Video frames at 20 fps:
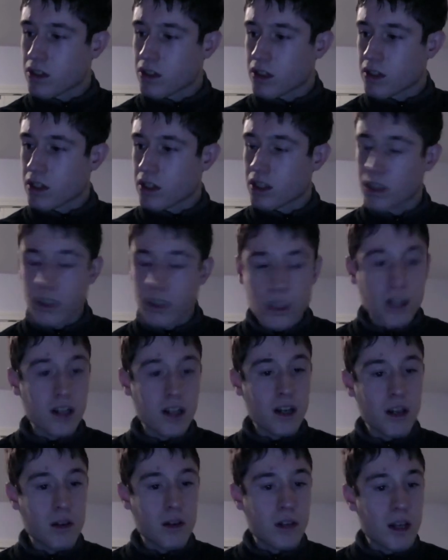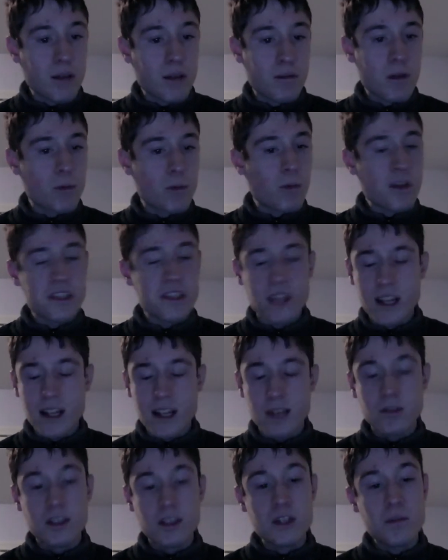It was,
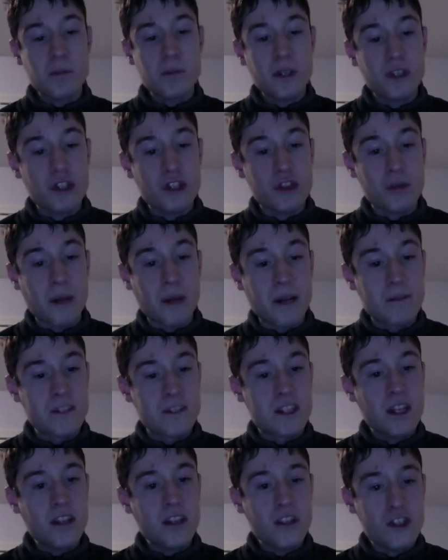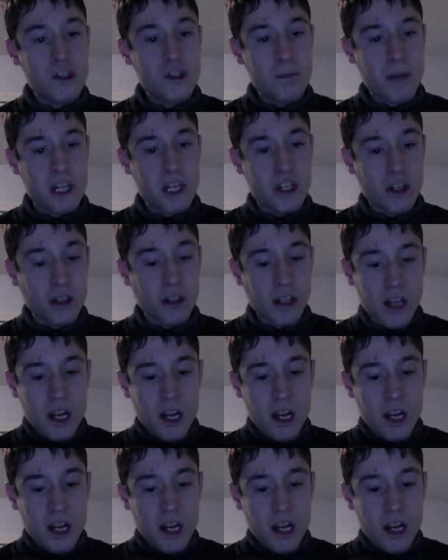let's put it this way, it was nothing special.